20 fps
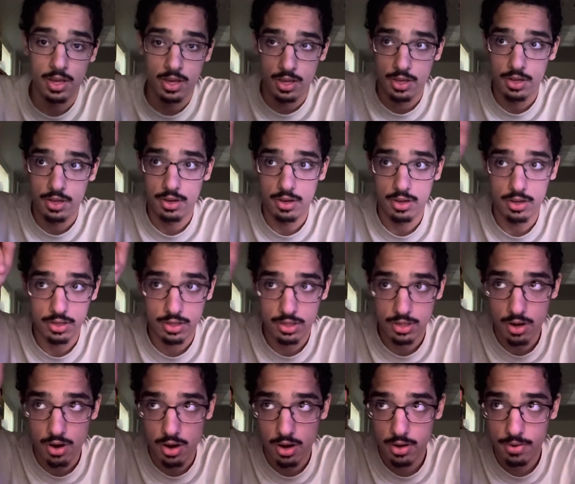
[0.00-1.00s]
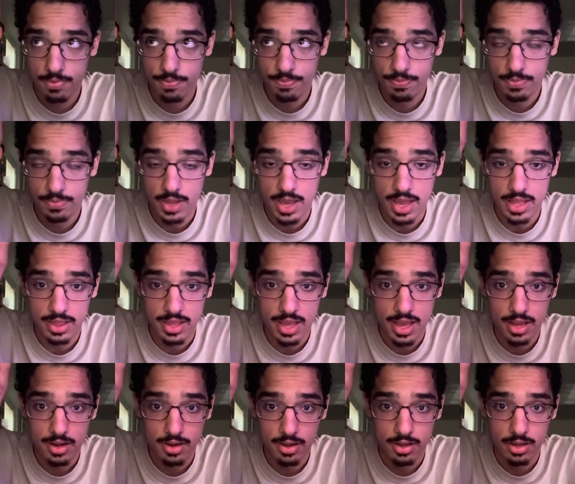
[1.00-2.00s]
you're going to start at
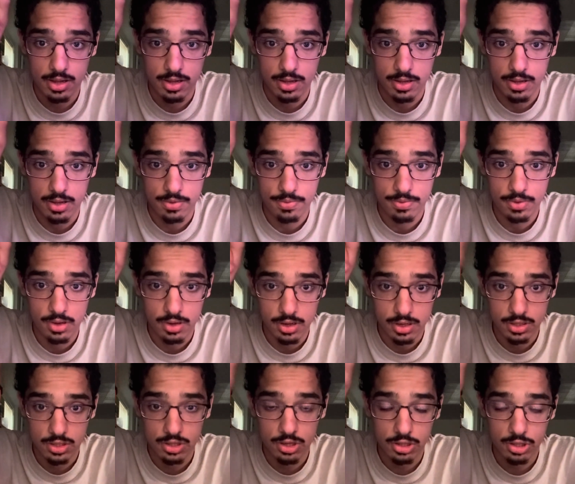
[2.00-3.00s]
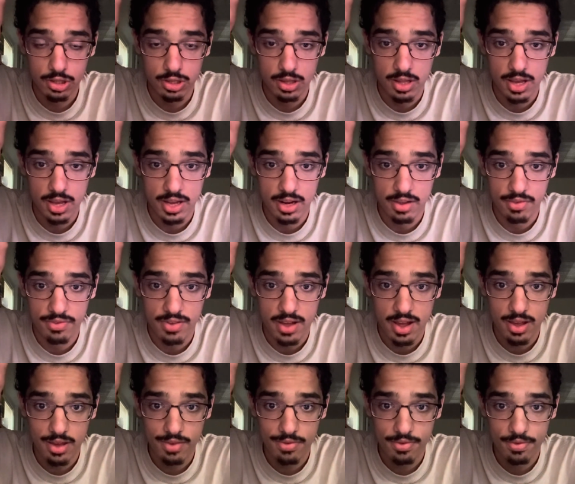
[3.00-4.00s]
that, you're going to start your line at
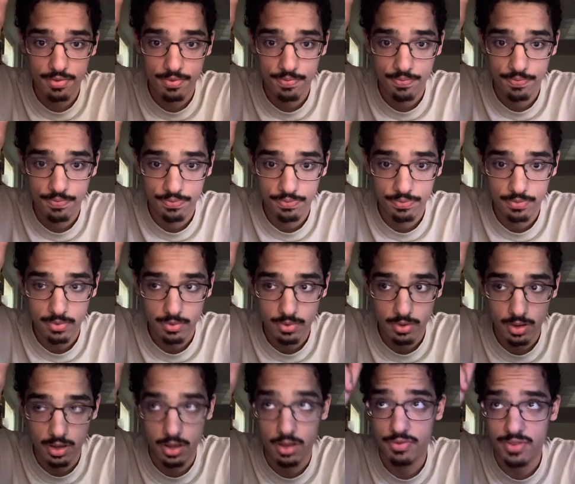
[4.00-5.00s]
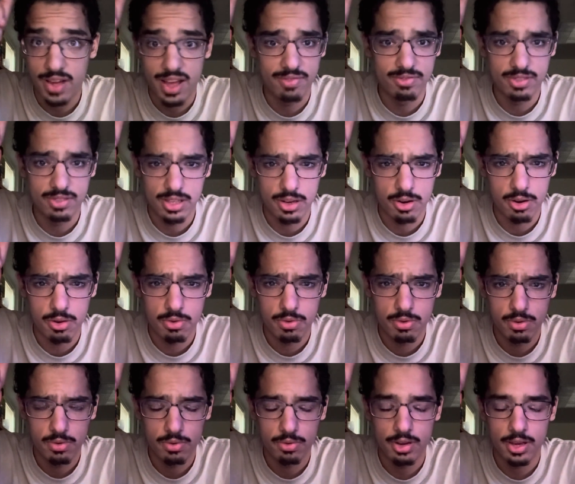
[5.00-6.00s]
5, 0,
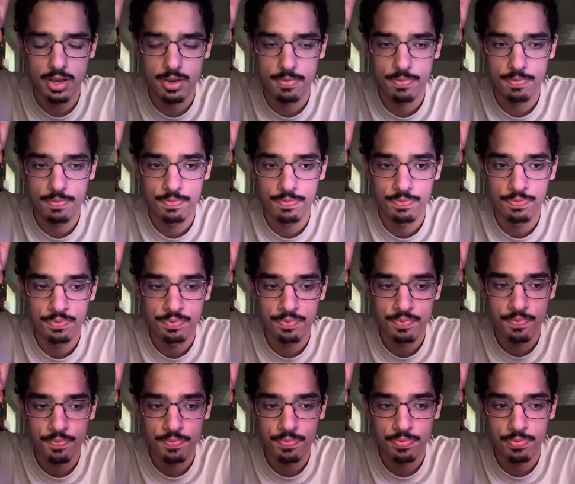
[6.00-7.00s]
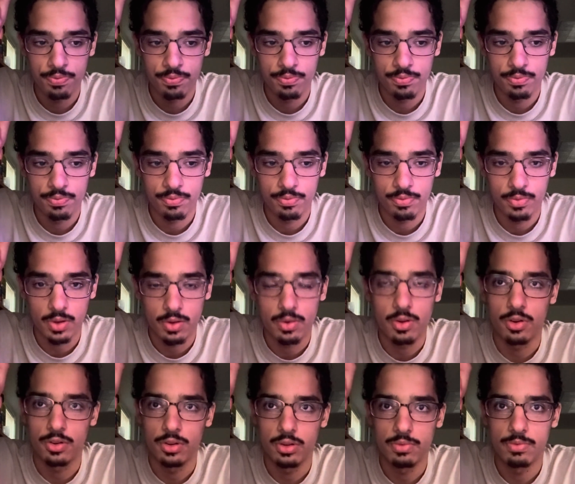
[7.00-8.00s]
right?
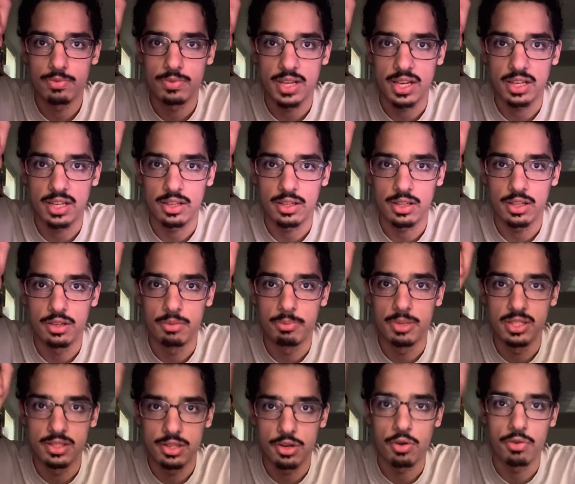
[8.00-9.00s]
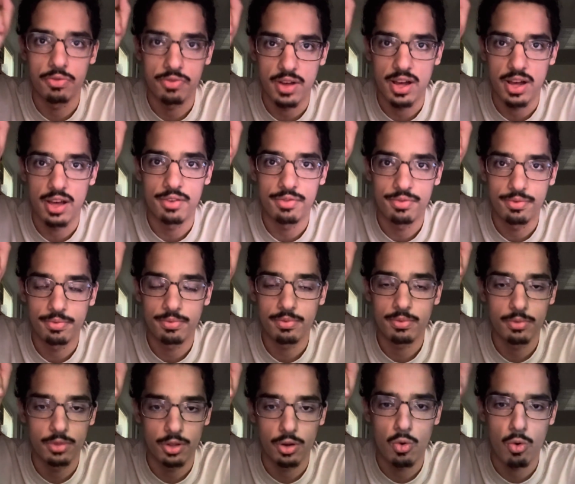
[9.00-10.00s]
Or technically it'd be 0, 5,
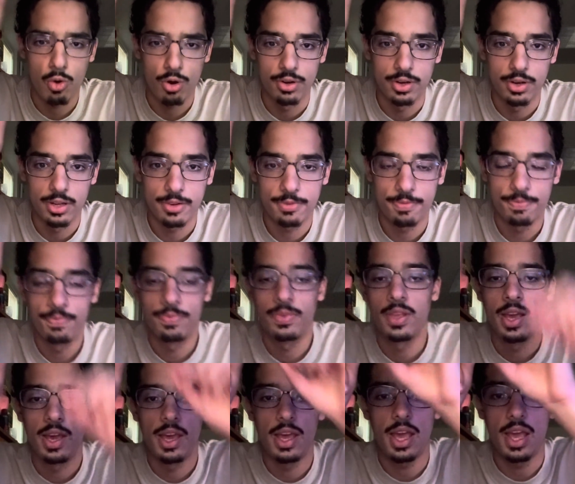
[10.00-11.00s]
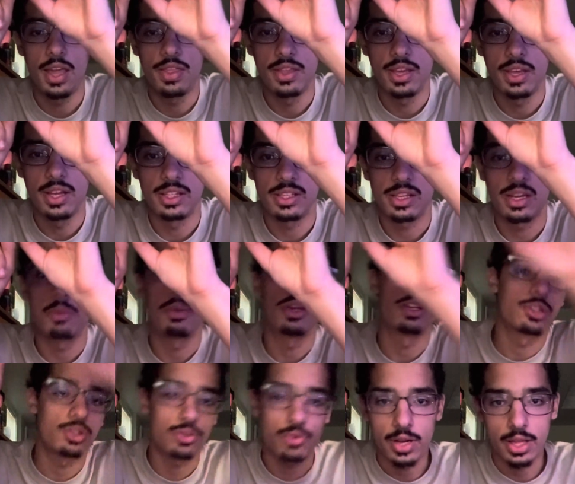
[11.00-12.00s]
the coordinate. And then it's going to be a
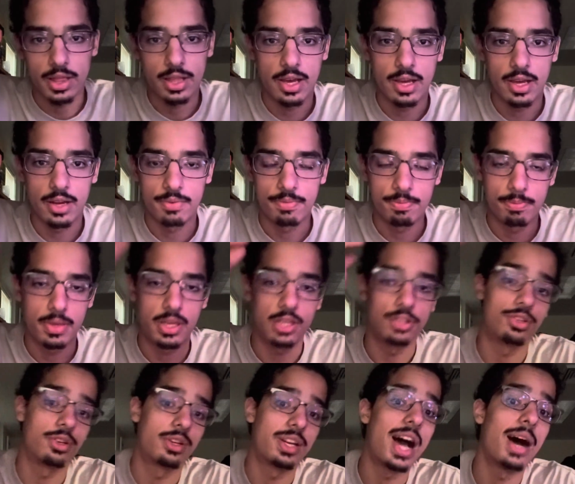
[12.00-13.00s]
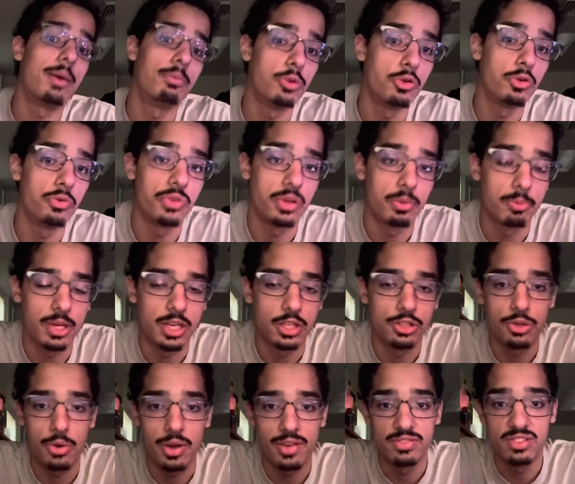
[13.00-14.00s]
straight line because you're not moving because you
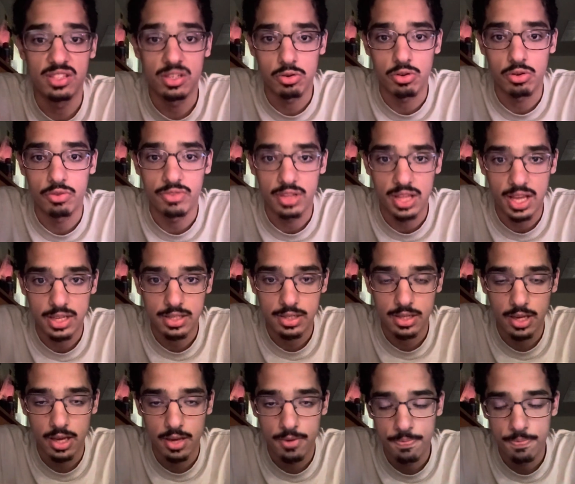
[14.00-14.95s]
have 0 velocity.